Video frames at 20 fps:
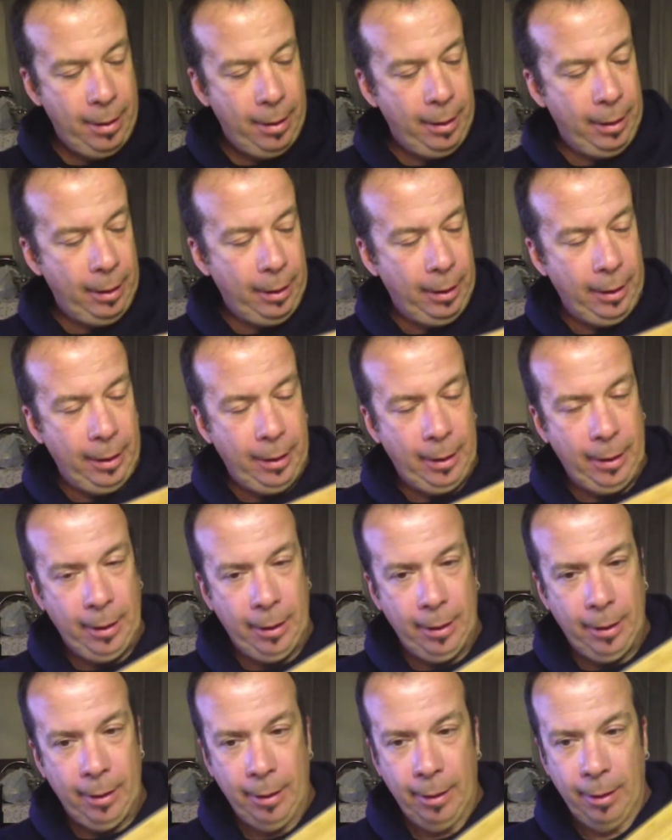The
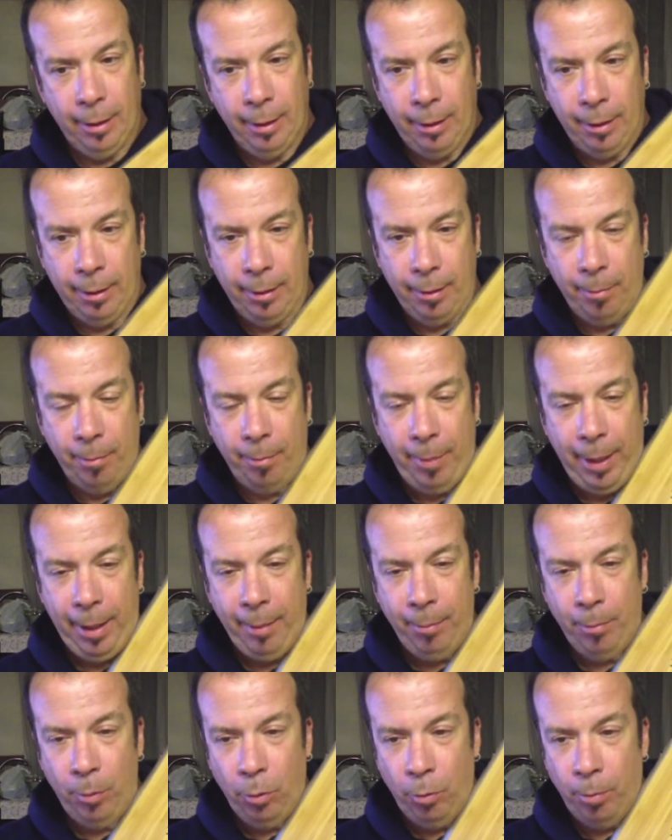
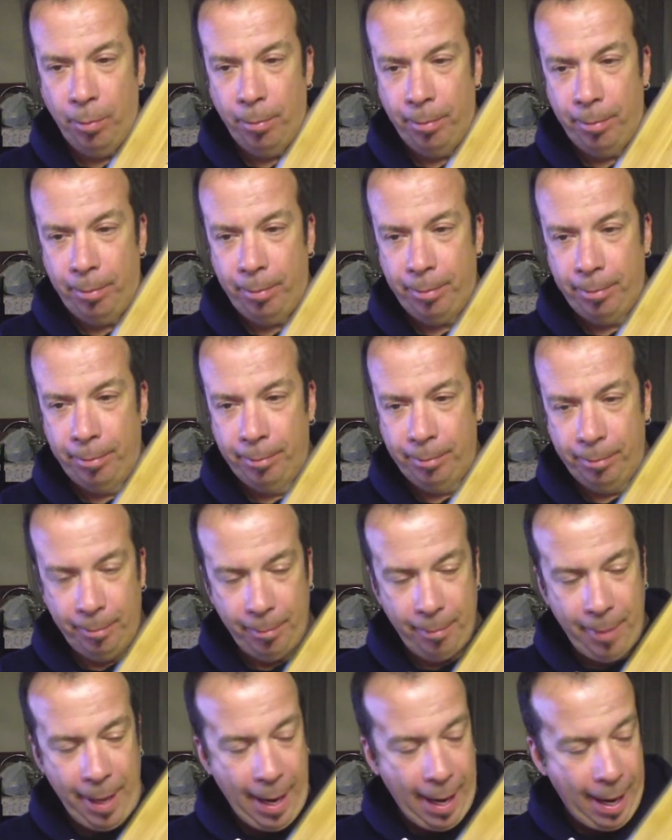bamboo
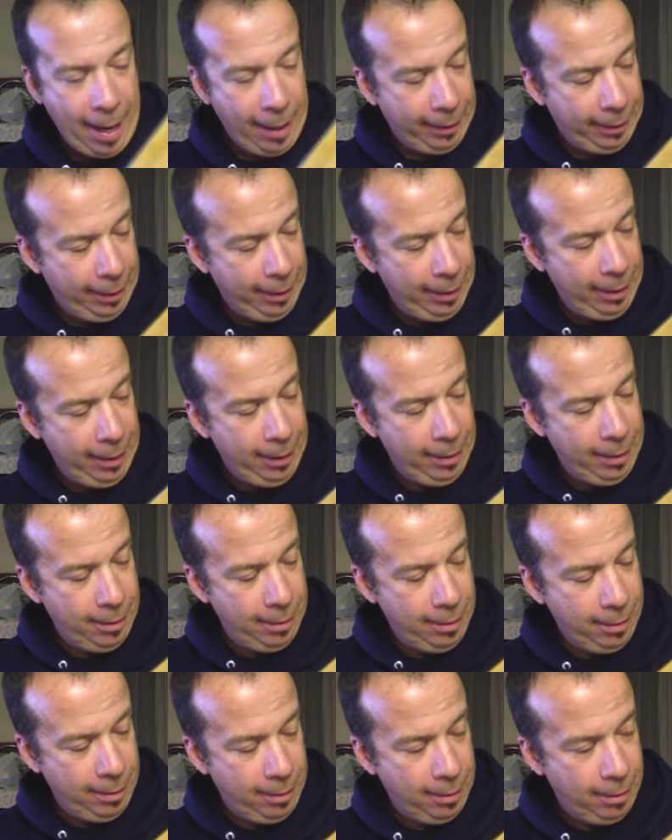back
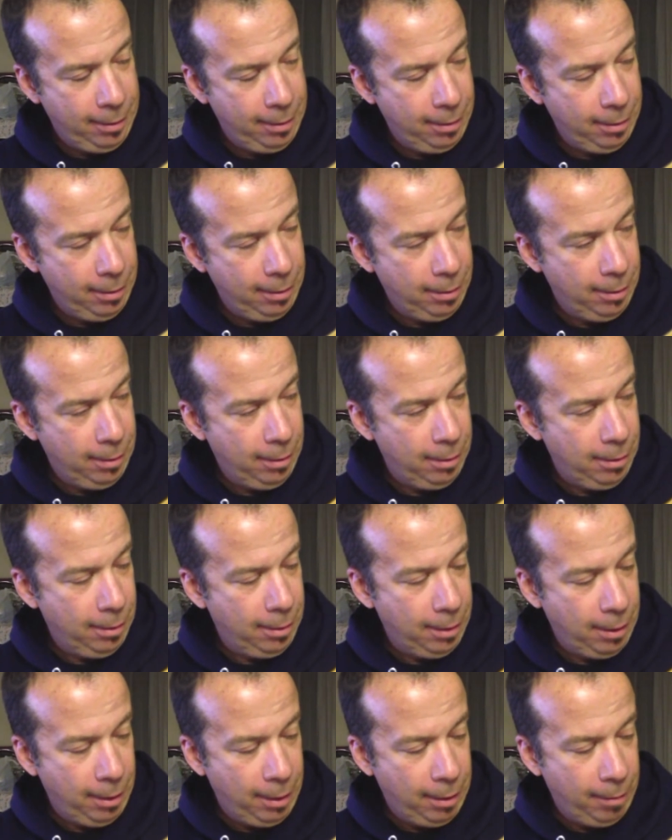is
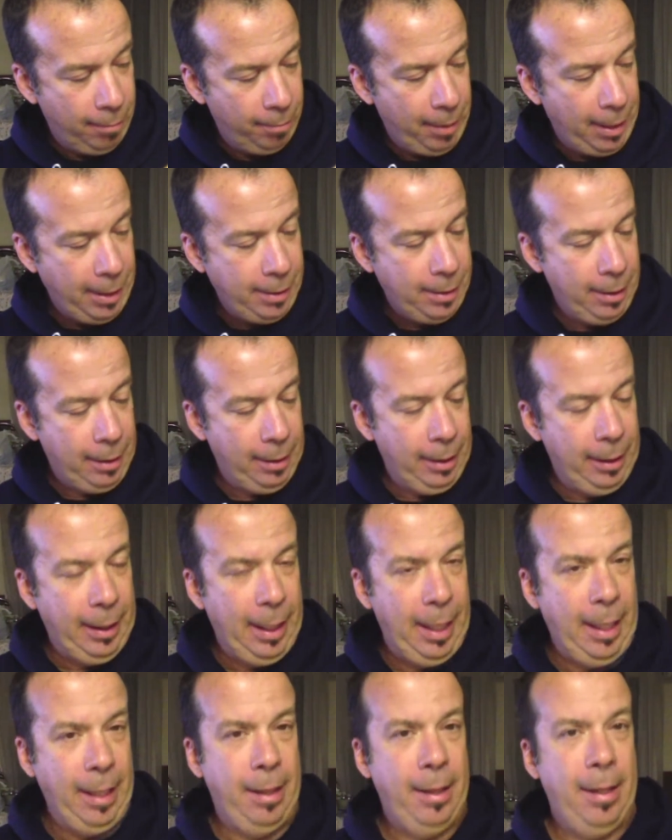basically
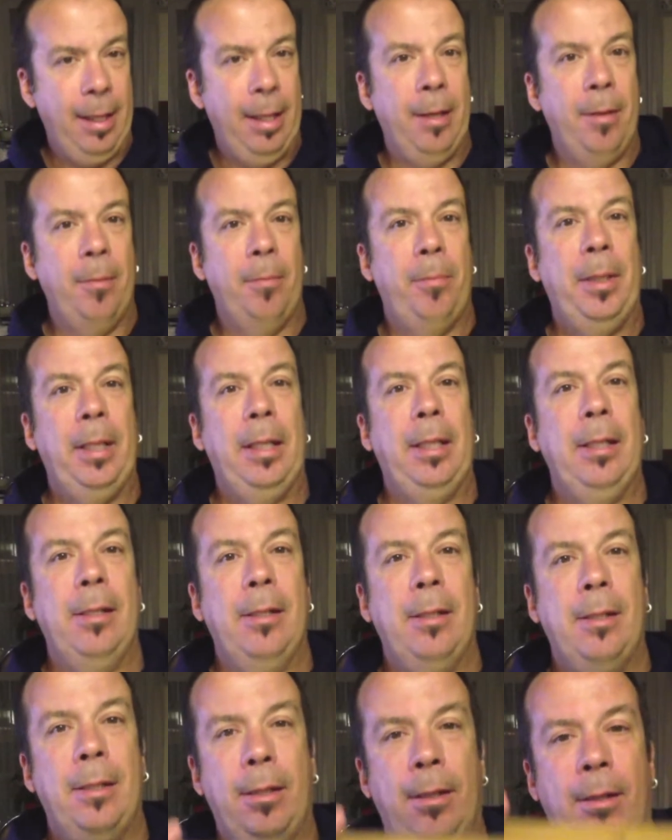a thin
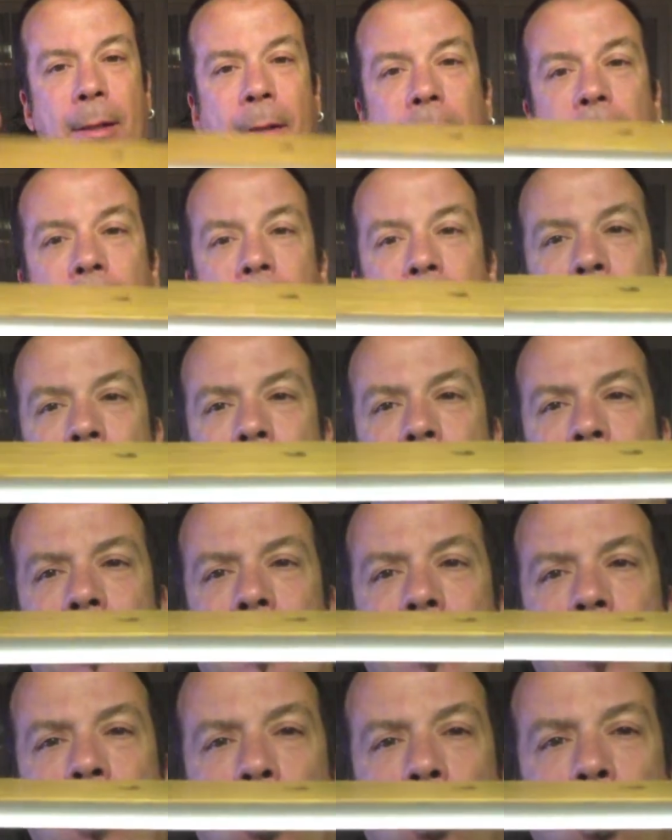piece of
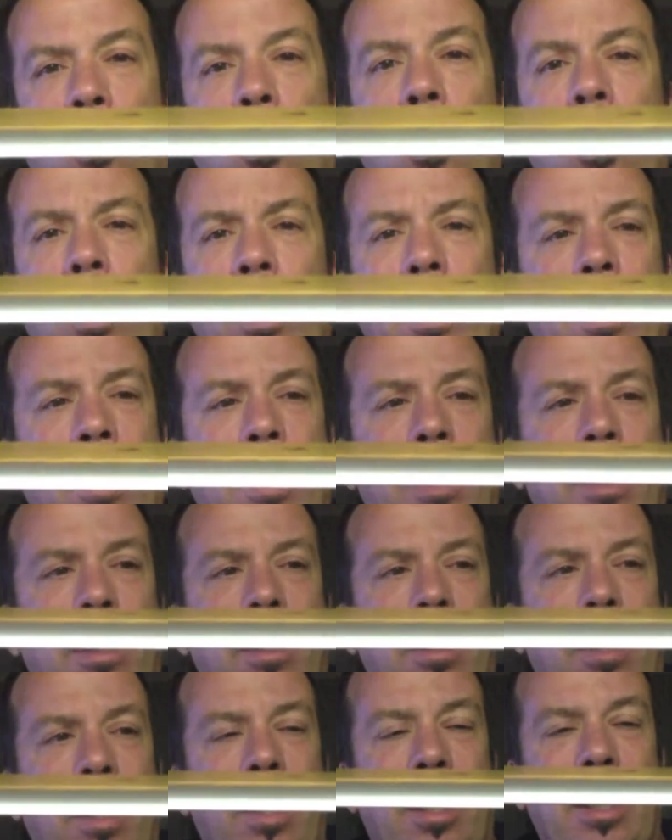wood.
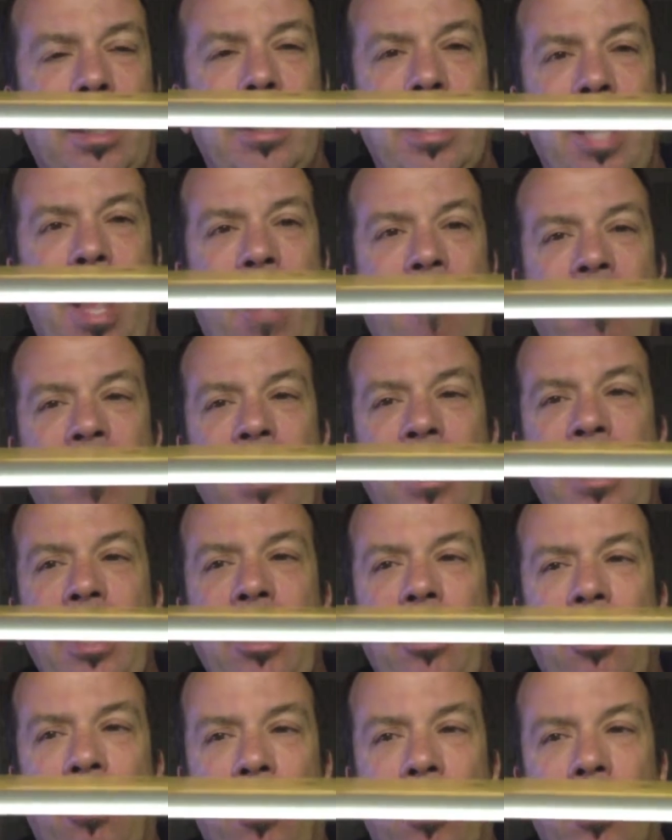It's a
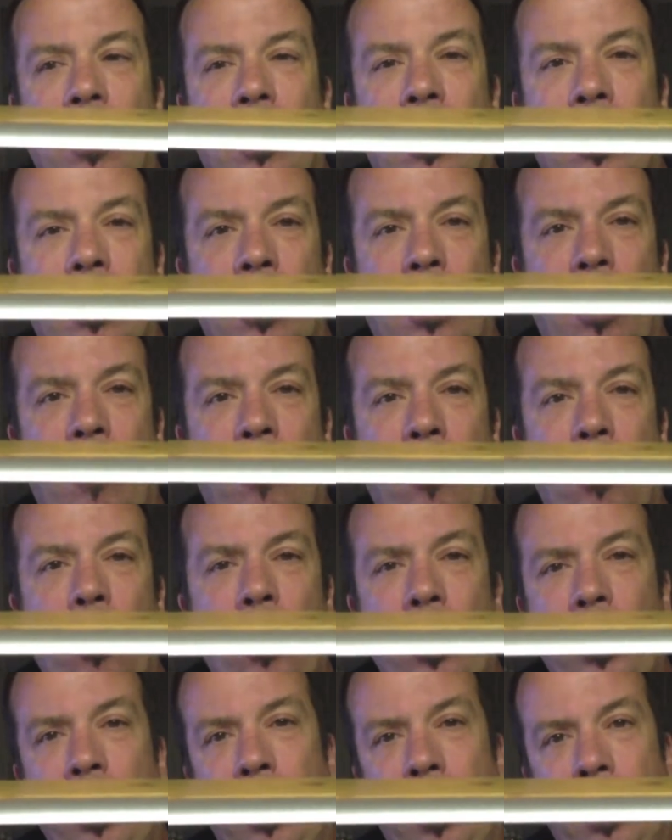veneer of
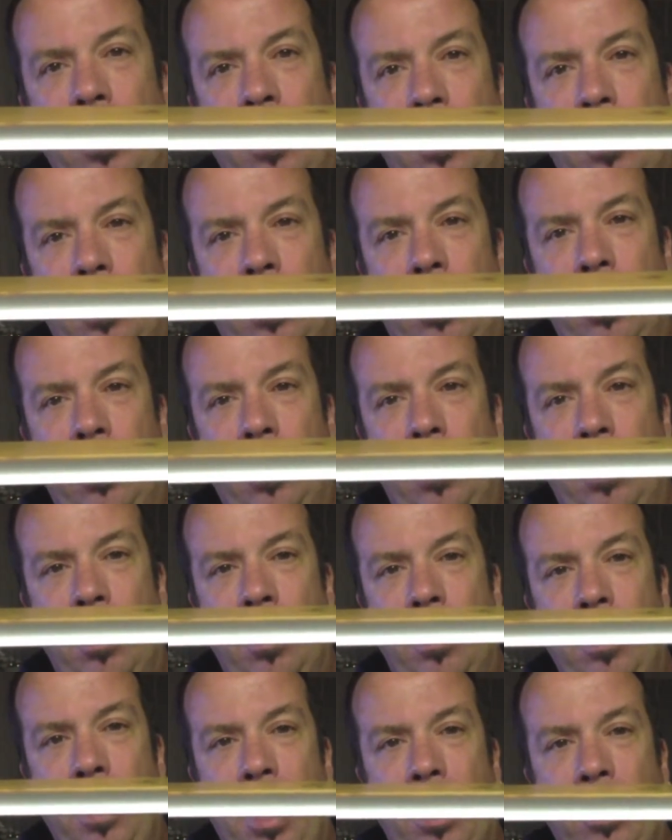wood
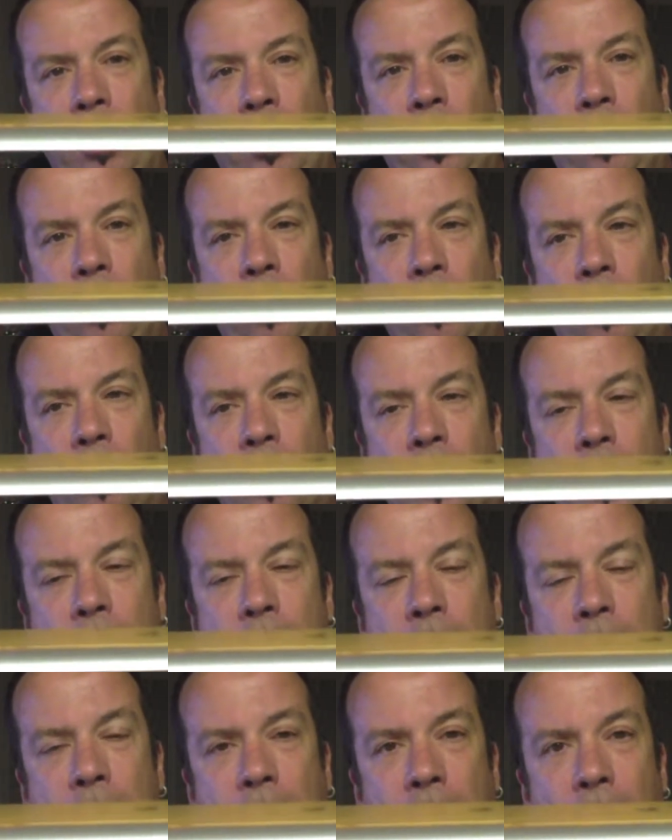that you
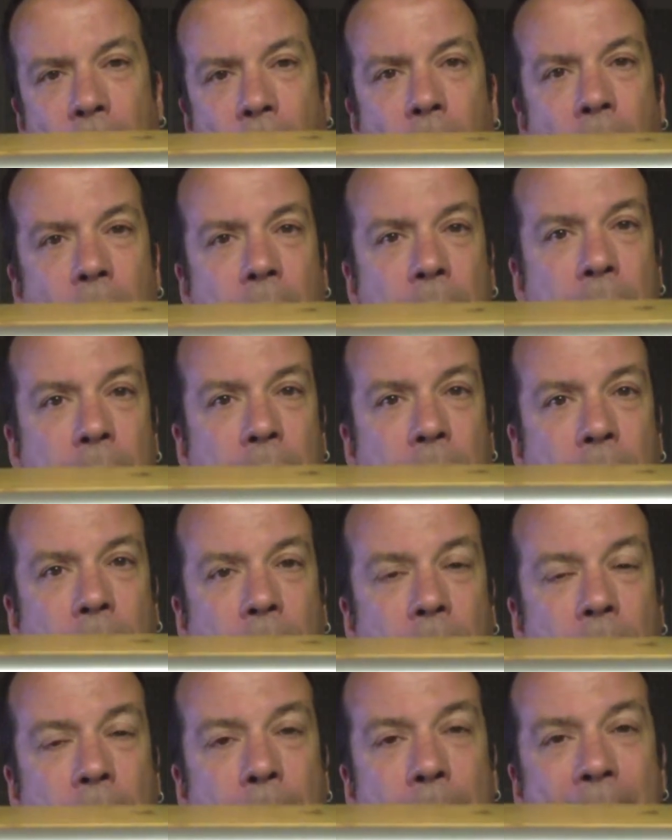stick onto the